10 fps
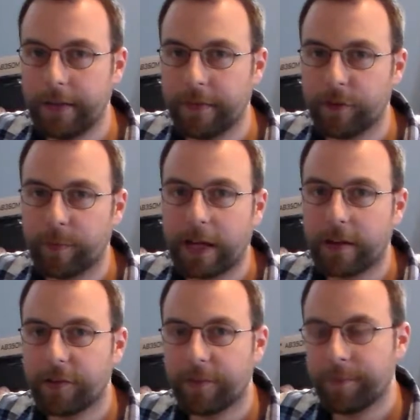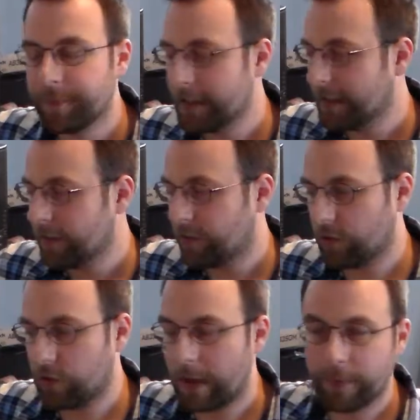in this box.
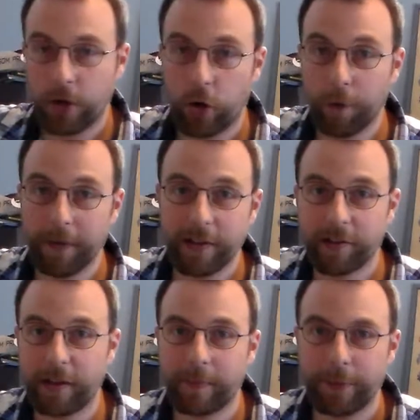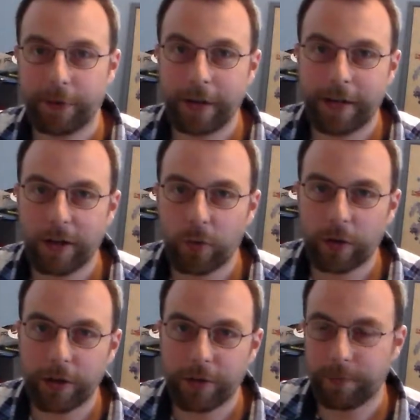So I'm going to open this up.
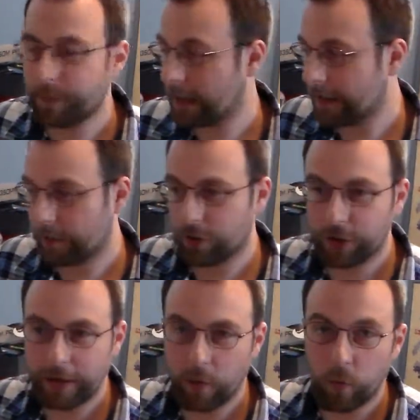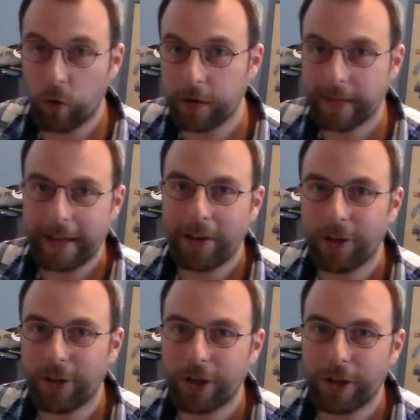We're going to kind of look at what they
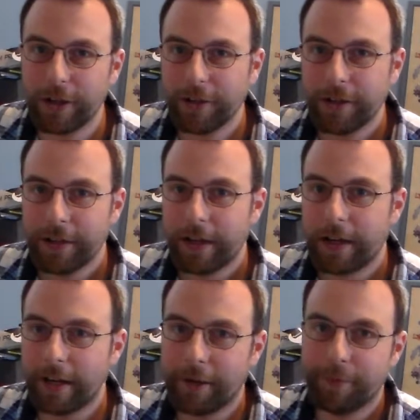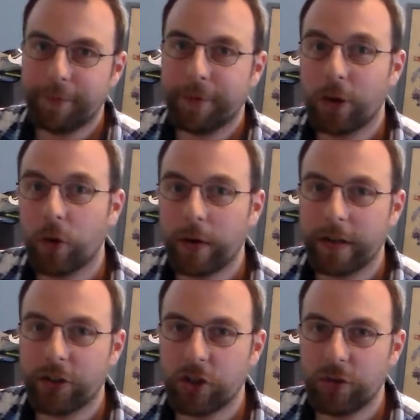all are.
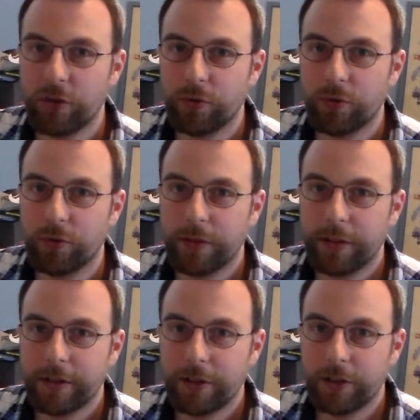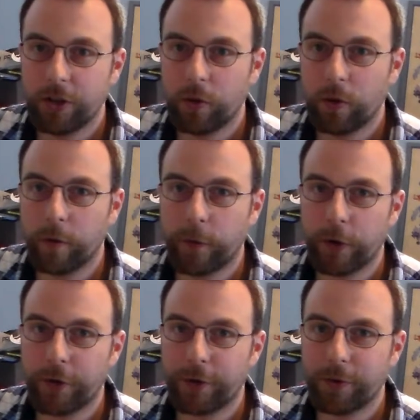Going to go
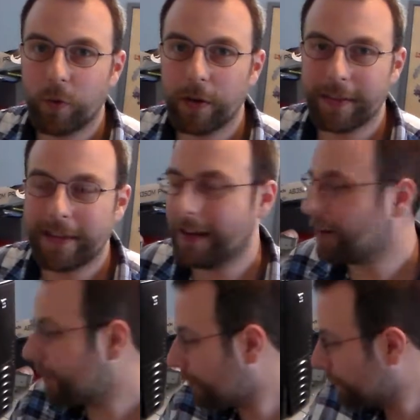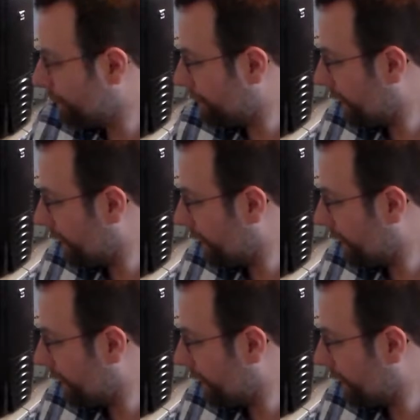over what they are